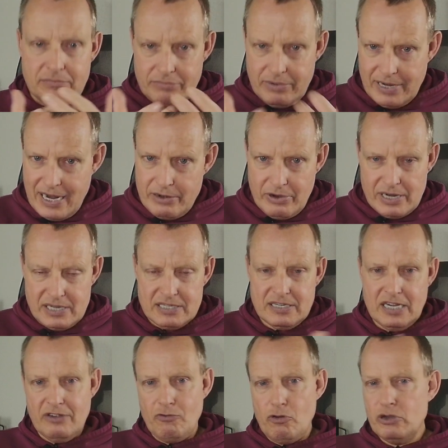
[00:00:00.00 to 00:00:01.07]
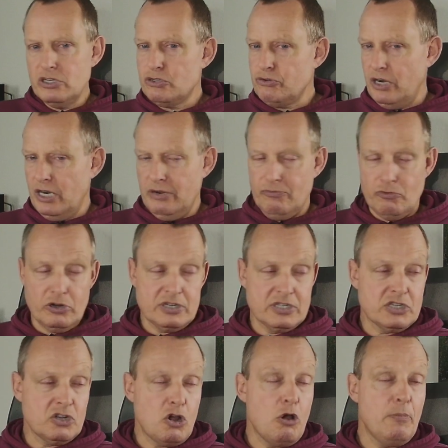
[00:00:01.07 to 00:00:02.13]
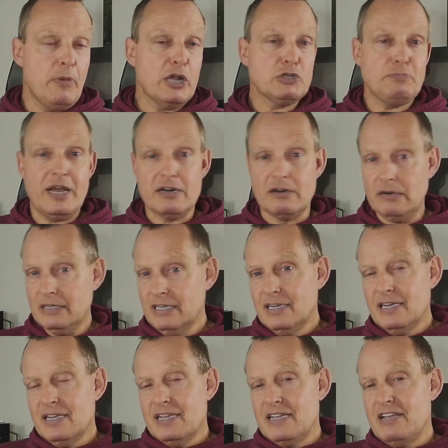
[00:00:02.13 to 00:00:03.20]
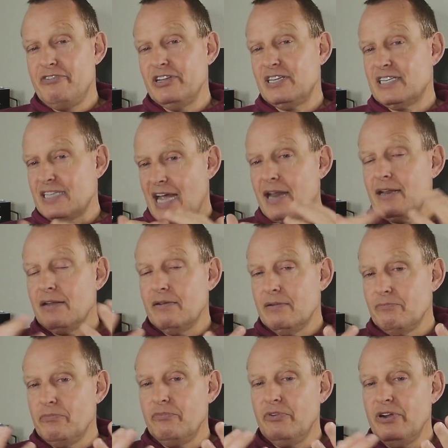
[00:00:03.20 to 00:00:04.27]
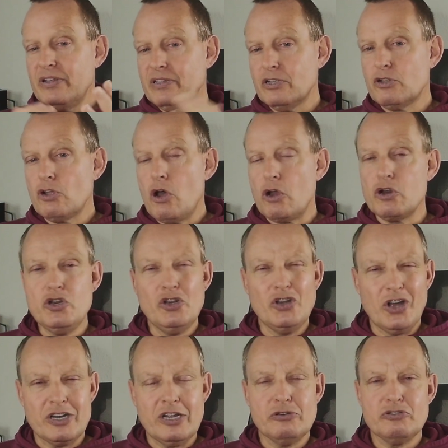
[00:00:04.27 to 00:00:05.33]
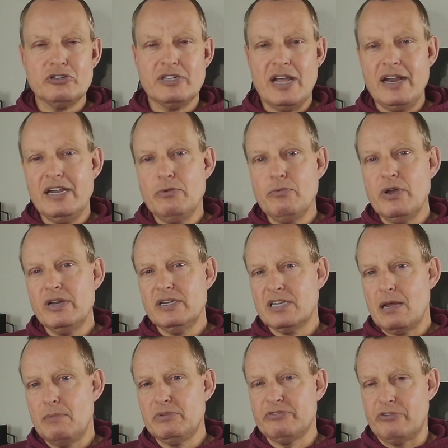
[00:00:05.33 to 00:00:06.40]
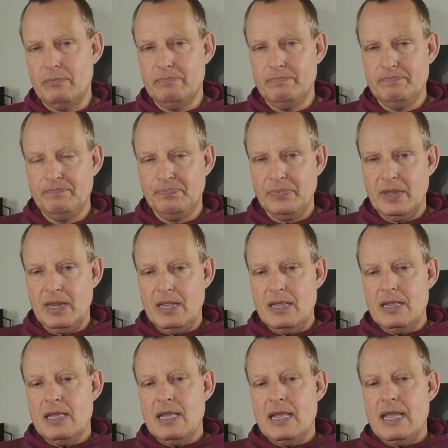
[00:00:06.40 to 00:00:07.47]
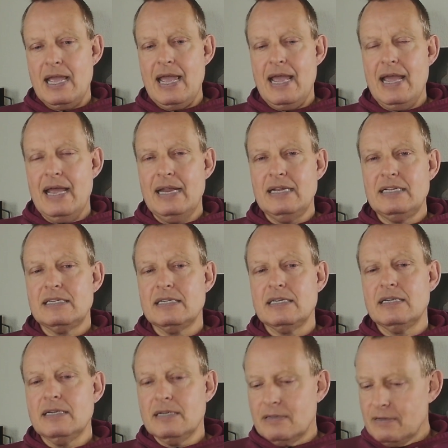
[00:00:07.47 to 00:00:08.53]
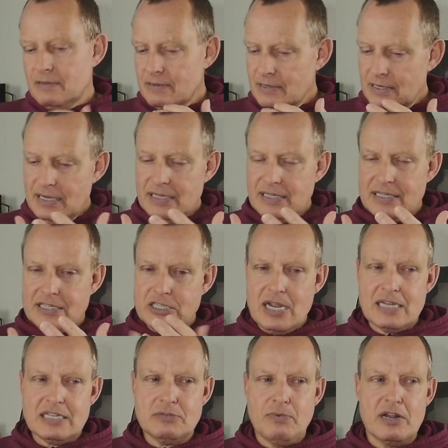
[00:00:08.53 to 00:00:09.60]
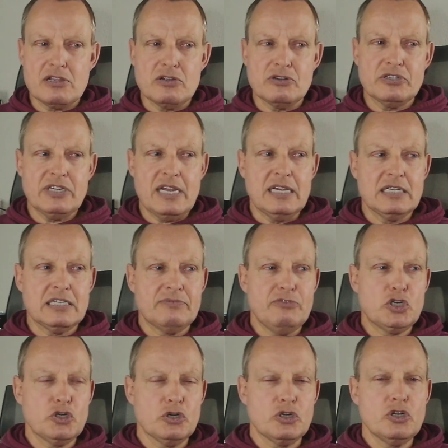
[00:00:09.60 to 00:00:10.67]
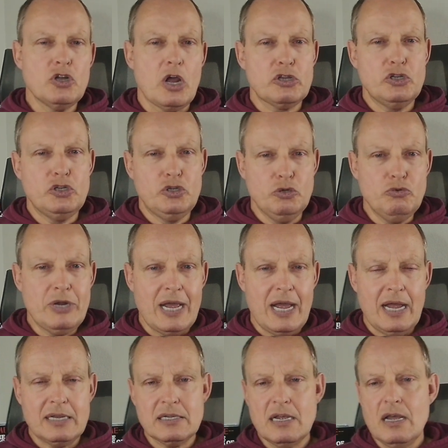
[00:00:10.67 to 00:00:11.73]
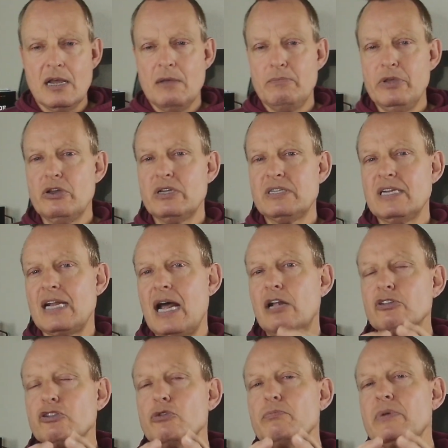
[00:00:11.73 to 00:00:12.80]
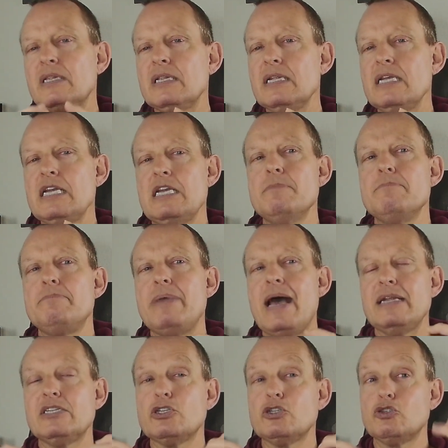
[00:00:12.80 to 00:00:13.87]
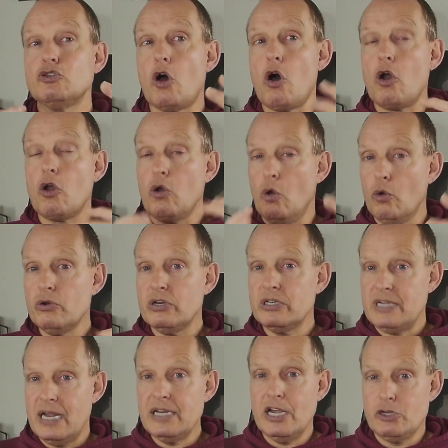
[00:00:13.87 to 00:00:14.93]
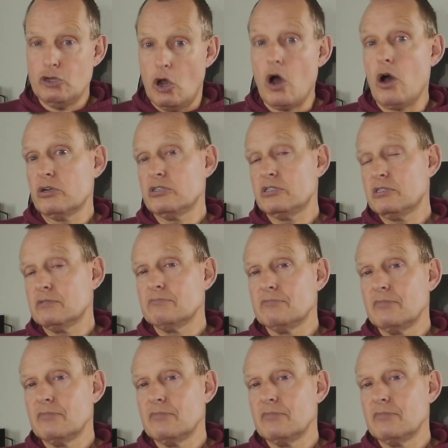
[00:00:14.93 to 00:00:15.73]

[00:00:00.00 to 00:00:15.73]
Again, rattlesnake avoidance training works so much better if it's done with the dog not understanding where this comes from. And it's just one of those things. We should not do that because it ultimately impacts dog owners and their dogs.